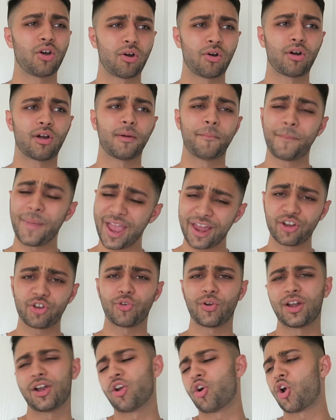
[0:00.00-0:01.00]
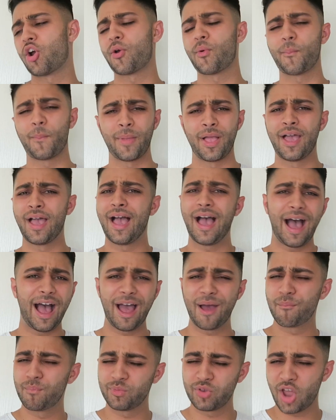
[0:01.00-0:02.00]
or Mandarin, or
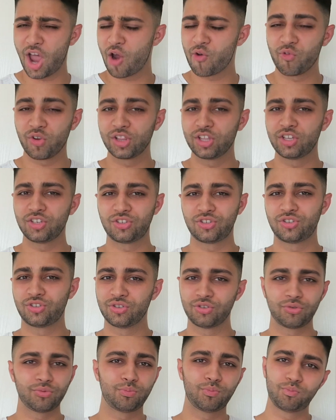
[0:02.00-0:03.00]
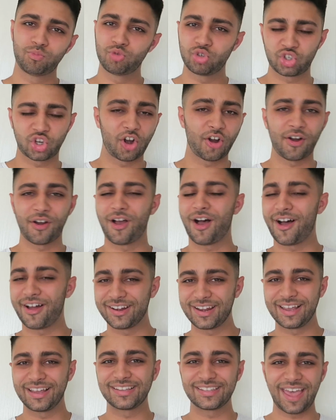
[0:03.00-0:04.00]
I'm not really too sure
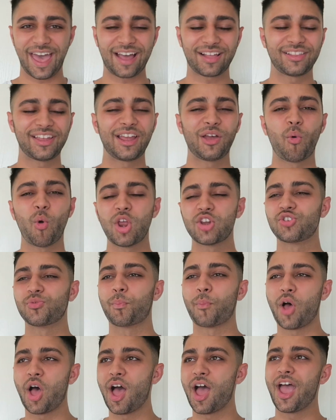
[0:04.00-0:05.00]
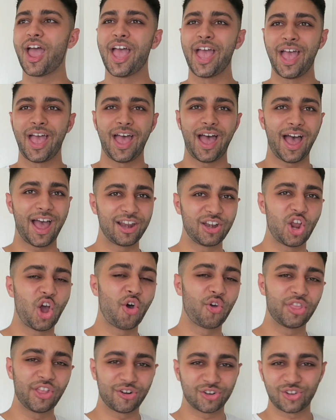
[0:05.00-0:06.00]
on the exact language, but I
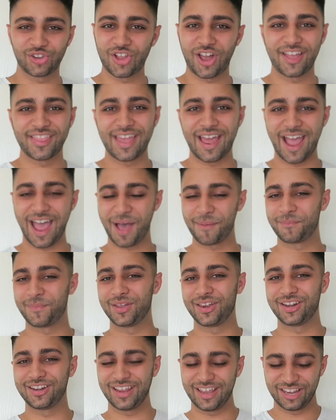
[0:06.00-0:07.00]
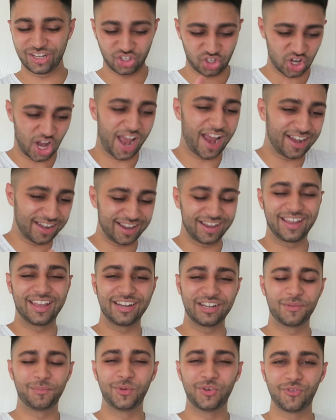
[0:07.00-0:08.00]
know there's a lot that happened in China
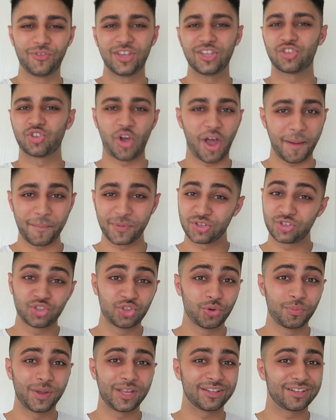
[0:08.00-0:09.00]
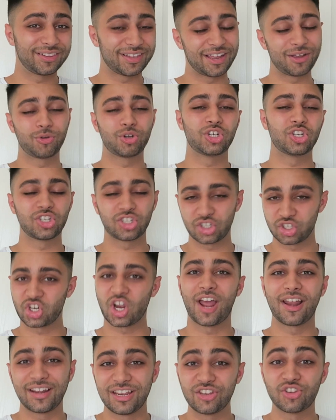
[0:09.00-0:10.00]
in the movie, so I'm assuming the language is
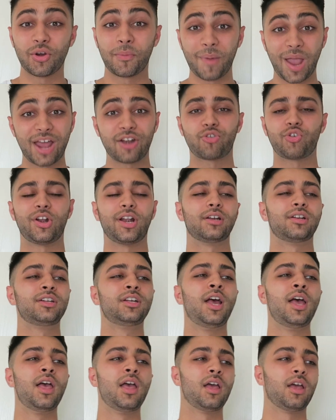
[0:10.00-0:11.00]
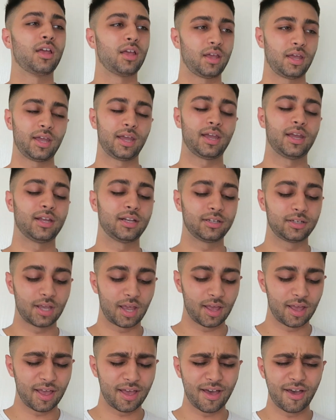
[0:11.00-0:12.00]
Chinese or Mandarin.
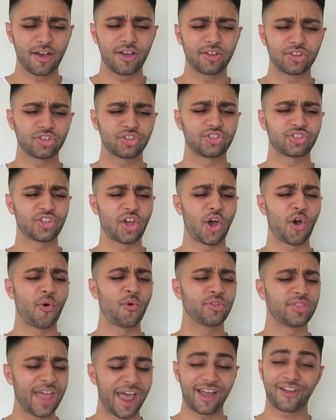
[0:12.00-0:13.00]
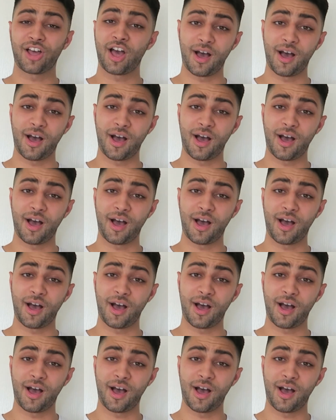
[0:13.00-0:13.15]
And so that